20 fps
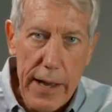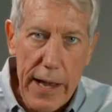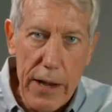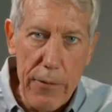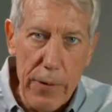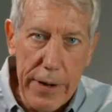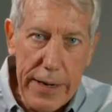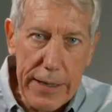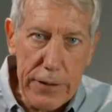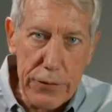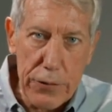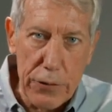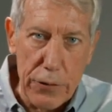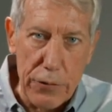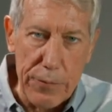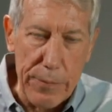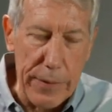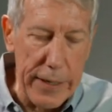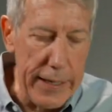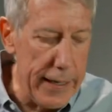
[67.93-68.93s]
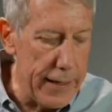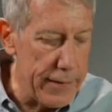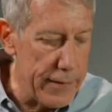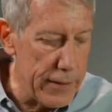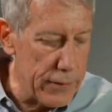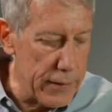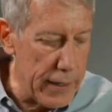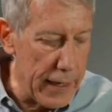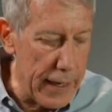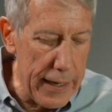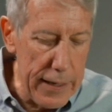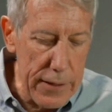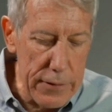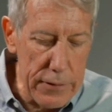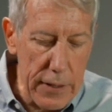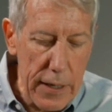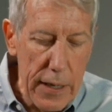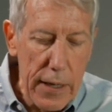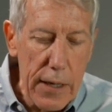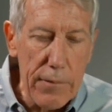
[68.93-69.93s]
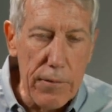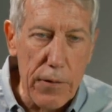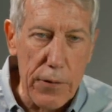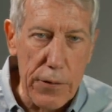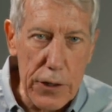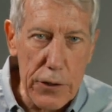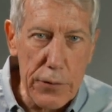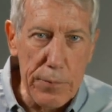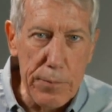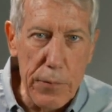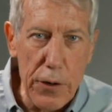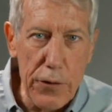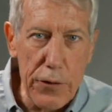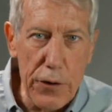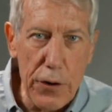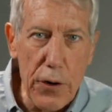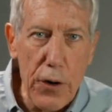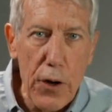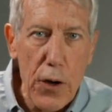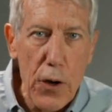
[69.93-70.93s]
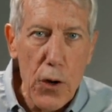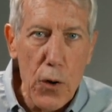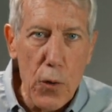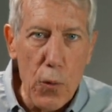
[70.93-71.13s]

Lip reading: And what it's told me in this case, for this motor,